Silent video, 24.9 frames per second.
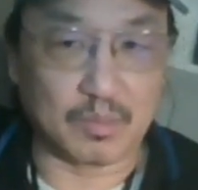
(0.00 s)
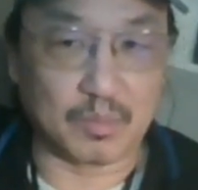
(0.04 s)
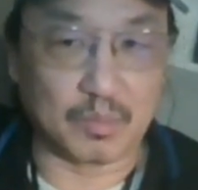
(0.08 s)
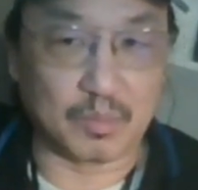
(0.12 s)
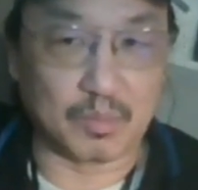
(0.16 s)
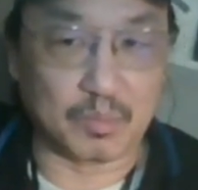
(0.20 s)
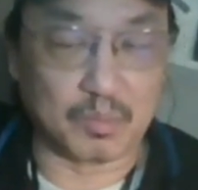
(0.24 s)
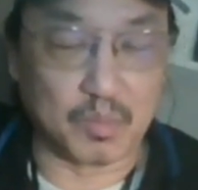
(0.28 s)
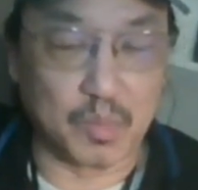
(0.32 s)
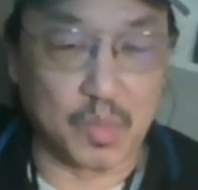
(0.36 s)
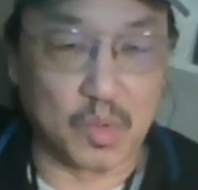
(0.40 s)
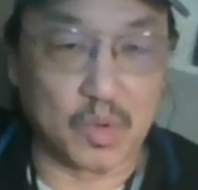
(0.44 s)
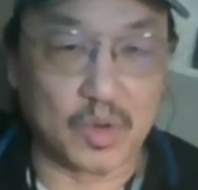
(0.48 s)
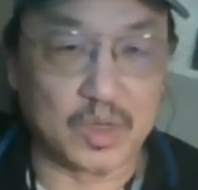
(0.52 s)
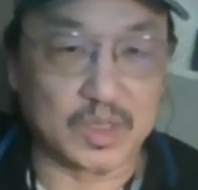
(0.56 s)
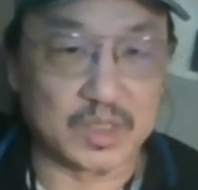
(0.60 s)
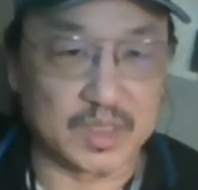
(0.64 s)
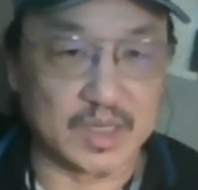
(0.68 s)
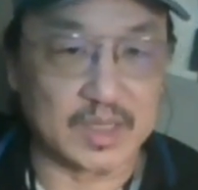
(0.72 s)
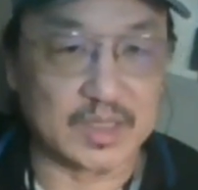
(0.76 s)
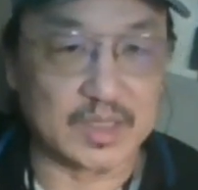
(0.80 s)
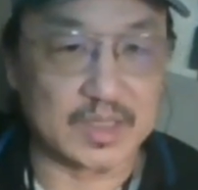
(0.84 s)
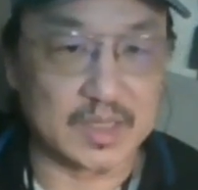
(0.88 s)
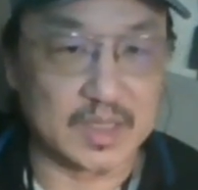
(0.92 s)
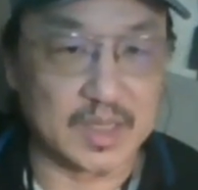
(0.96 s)
more
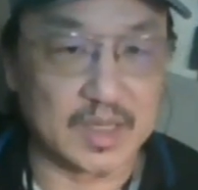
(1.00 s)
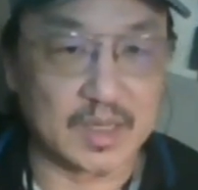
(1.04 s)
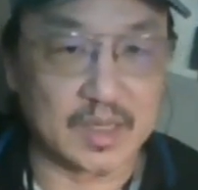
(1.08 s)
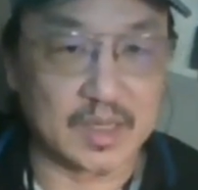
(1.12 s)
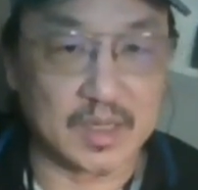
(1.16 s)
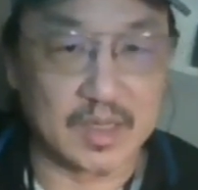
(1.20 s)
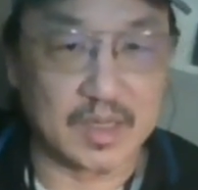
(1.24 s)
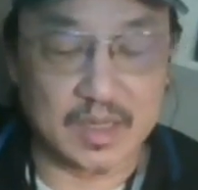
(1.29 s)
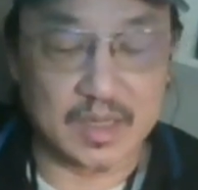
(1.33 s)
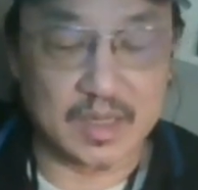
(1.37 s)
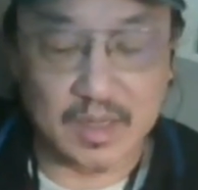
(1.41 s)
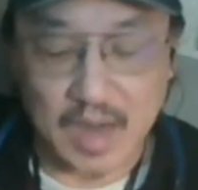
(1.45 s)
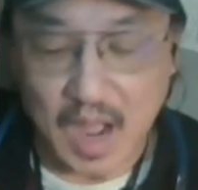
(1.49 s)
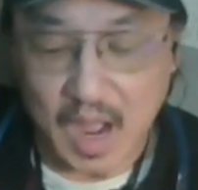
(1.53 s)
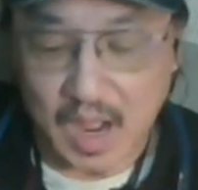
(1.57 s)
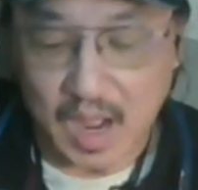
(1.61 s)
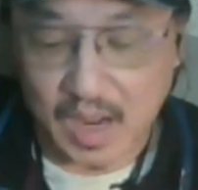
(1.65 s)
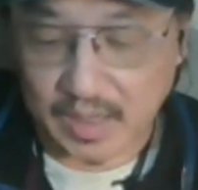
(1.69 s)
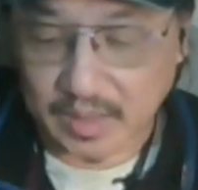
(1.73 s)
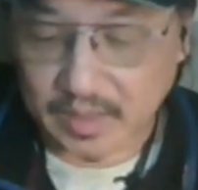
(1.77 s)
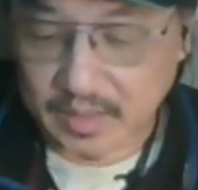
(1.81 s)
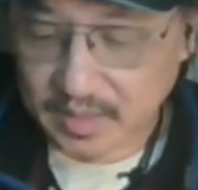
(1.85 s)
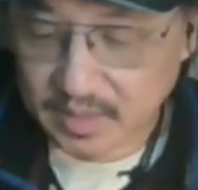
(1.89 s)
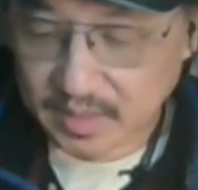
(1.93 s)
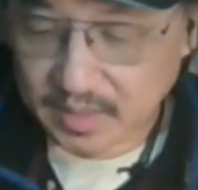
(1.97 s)
sense than
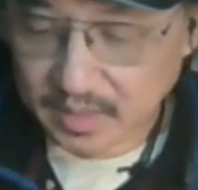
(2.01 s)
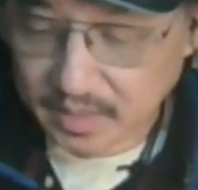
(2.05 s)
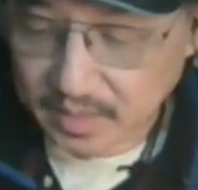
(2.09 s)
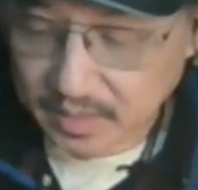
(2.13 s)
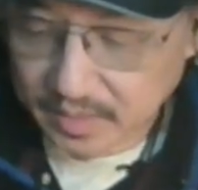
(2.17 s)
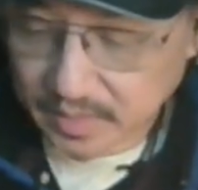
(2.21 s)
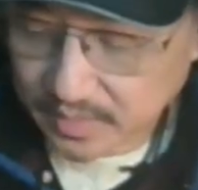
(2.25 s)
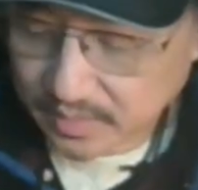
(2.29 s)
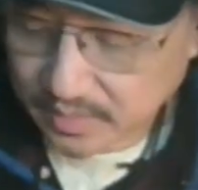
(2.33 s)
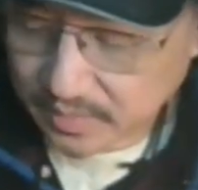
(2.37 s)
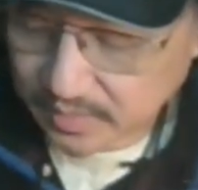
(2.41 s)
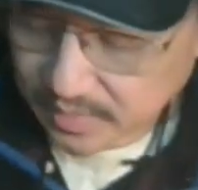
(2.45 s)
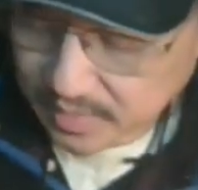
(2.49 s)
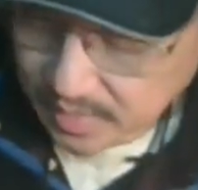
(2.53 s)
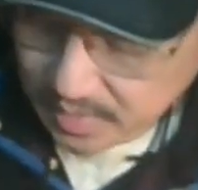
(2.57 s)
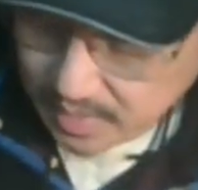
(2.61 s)
not, you know?